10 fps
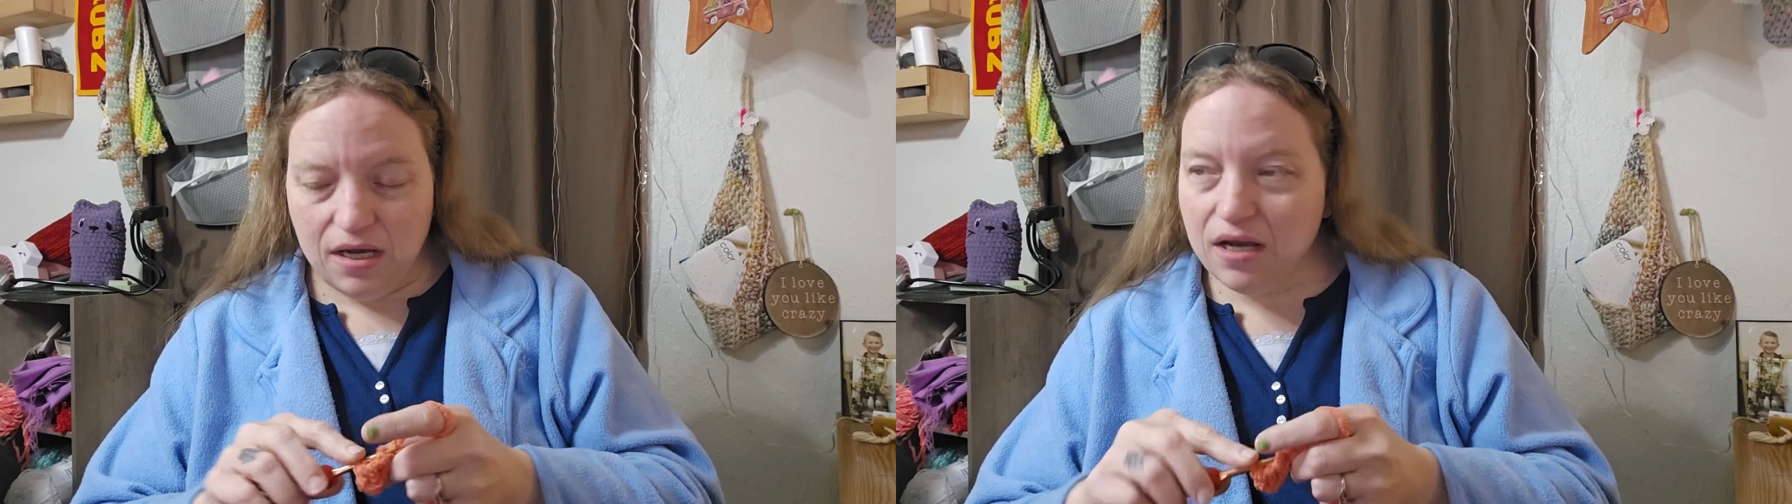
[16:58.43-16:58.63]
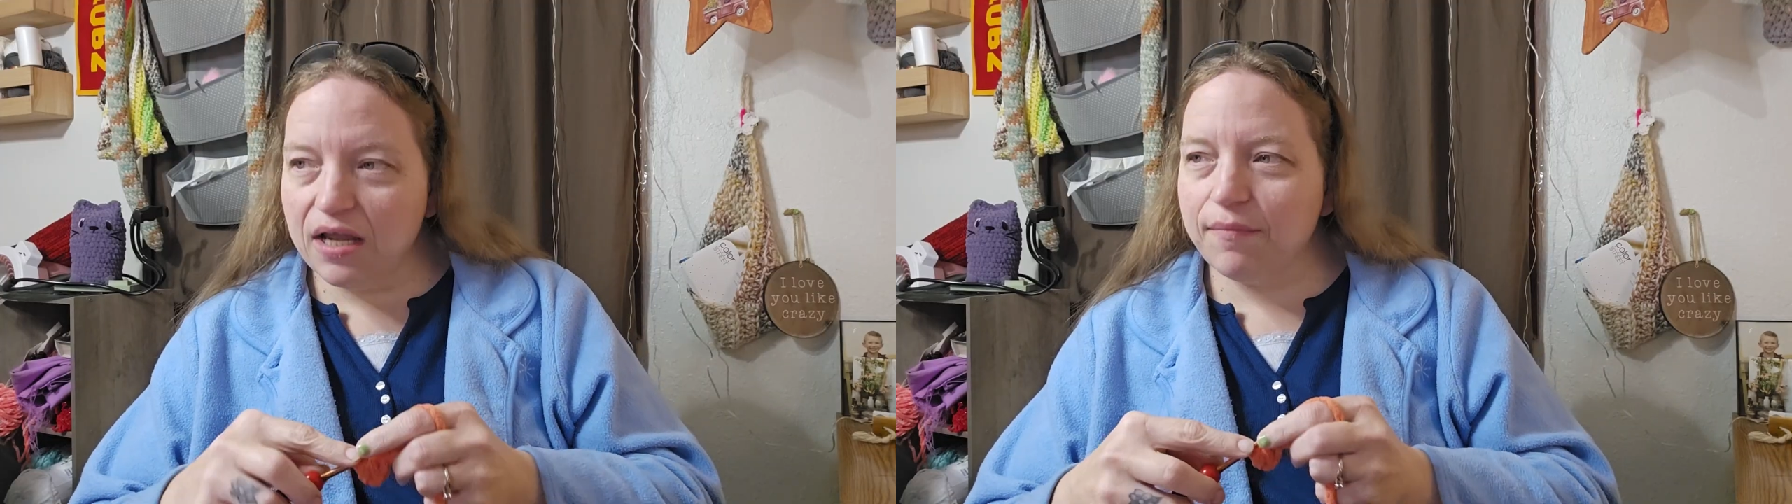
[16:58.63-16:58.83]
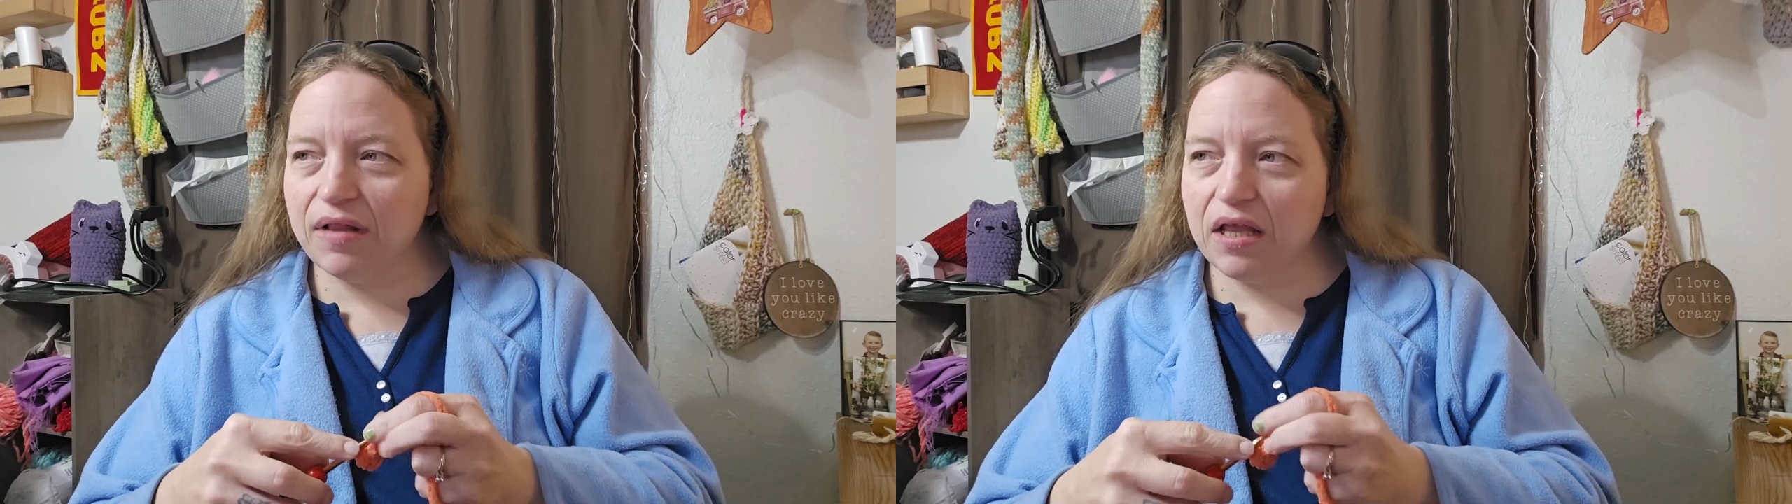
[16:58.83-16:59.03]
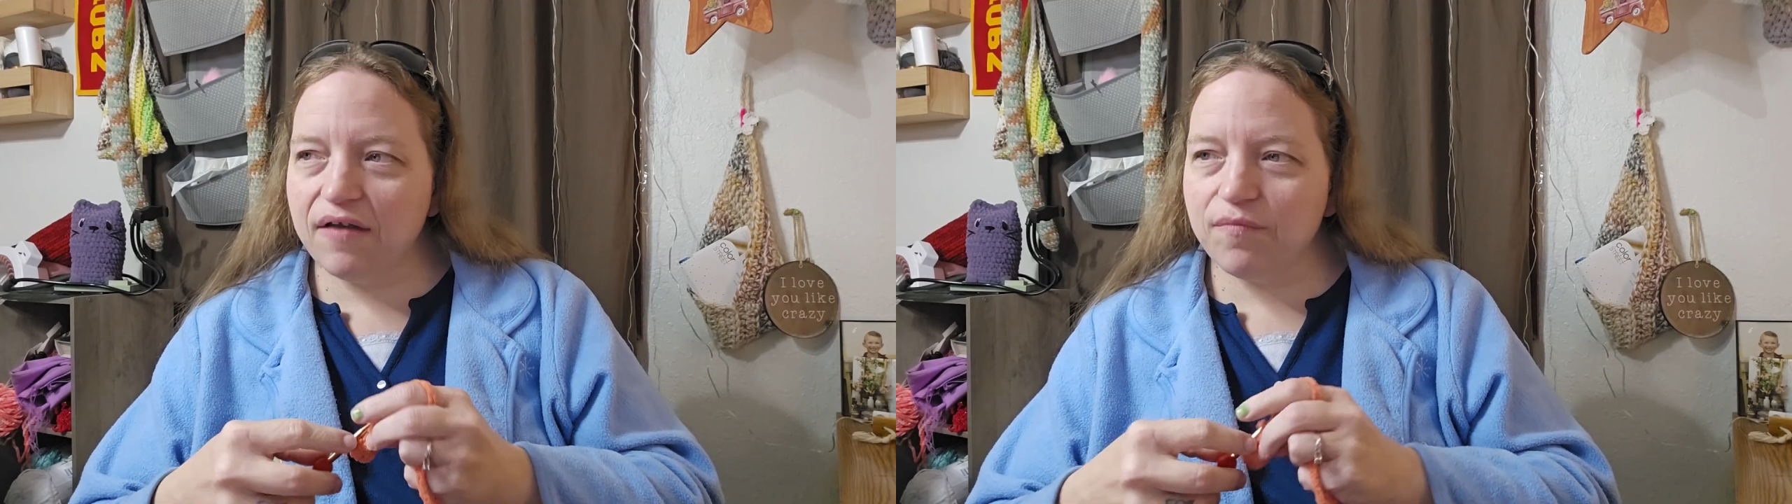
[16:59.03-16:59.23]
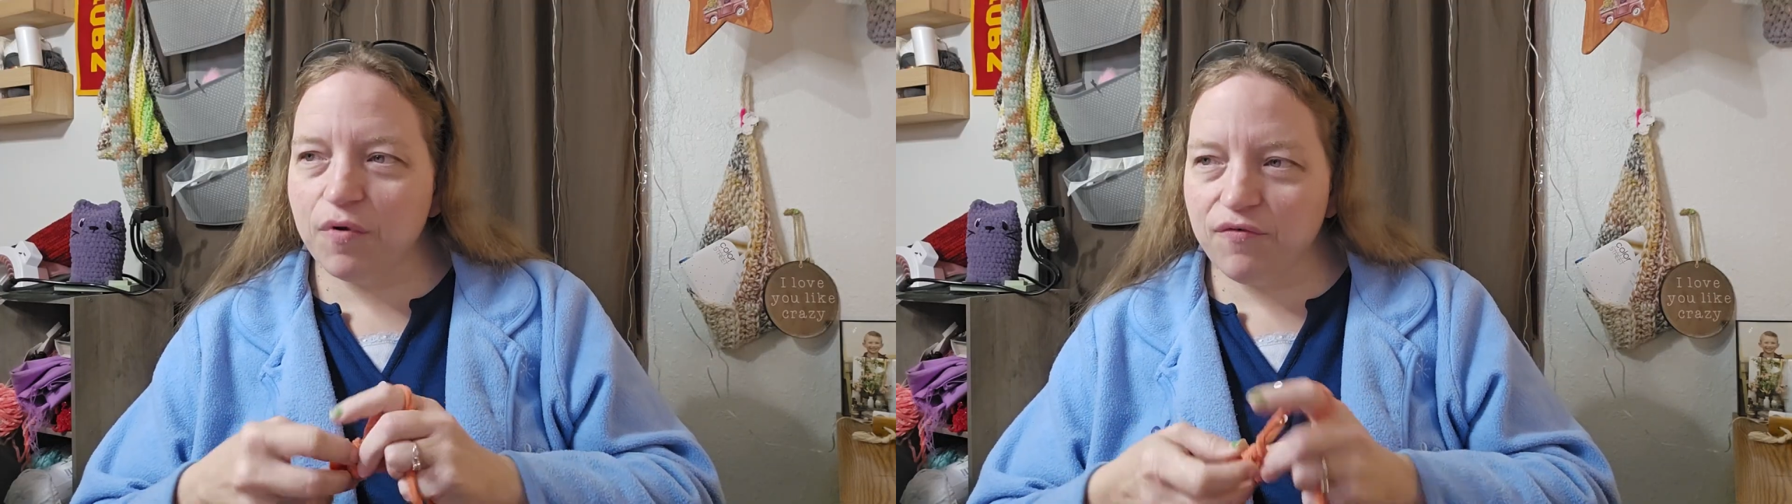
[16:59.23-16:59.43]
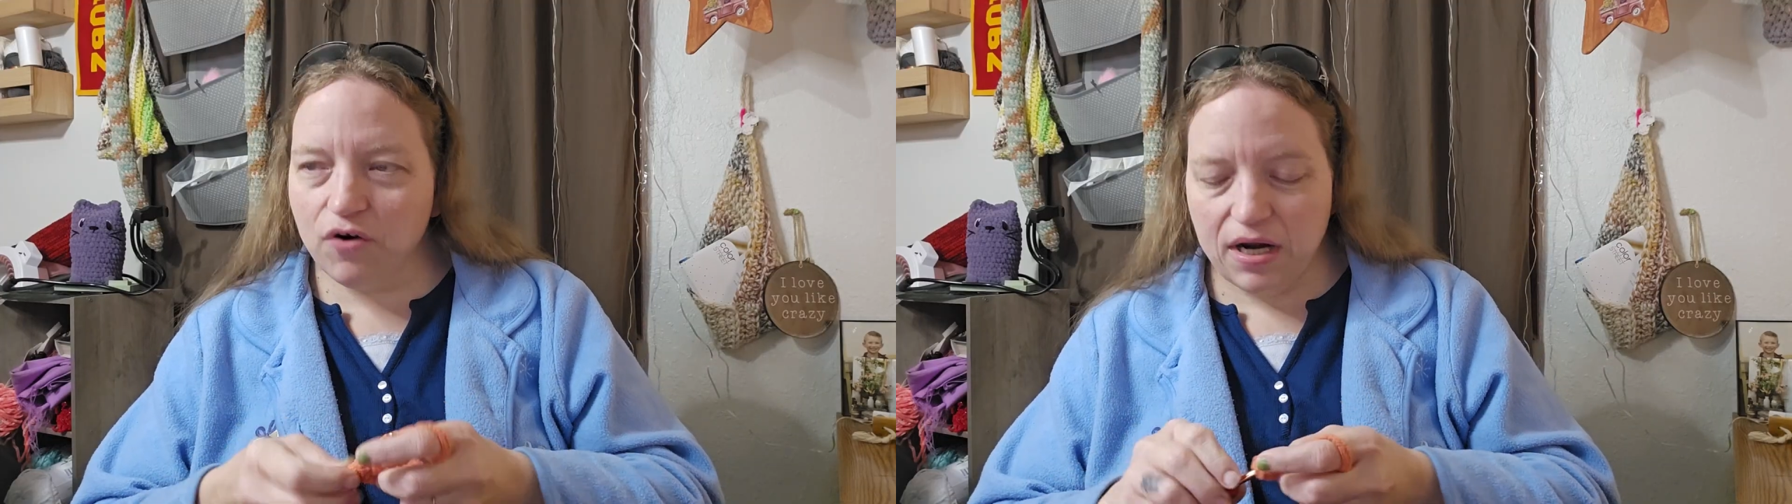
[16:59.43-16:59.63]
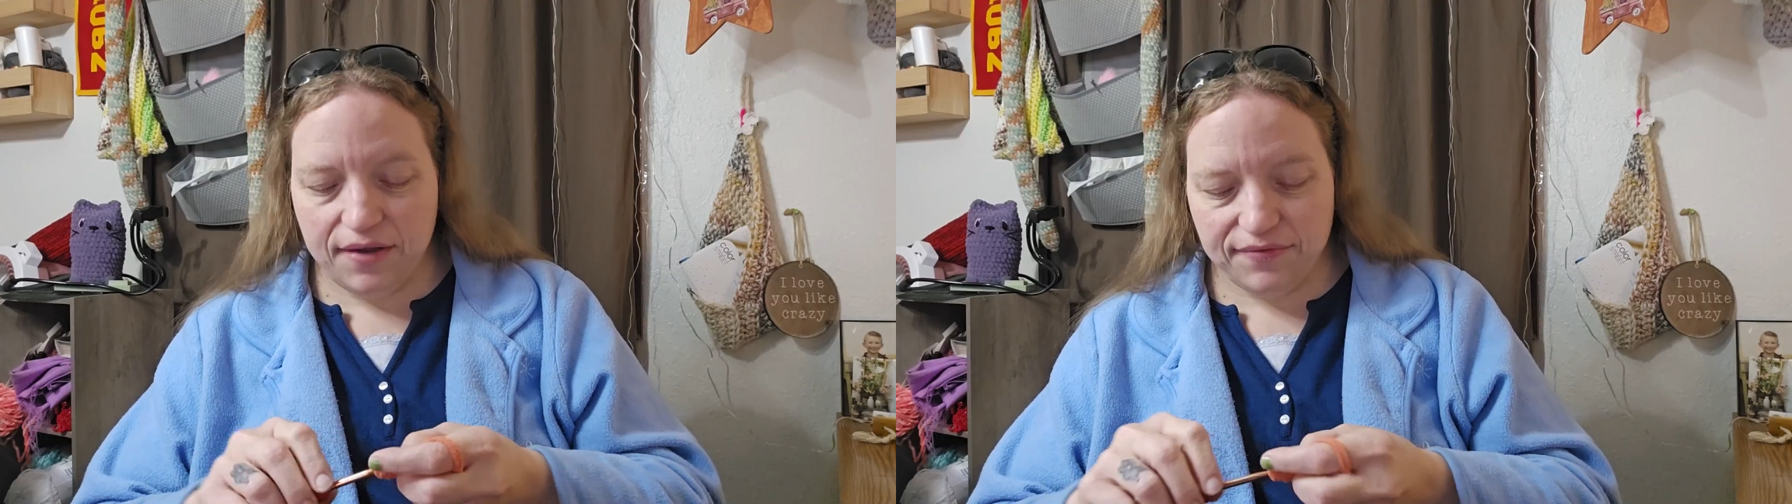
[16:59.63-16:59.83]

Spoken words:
time left before I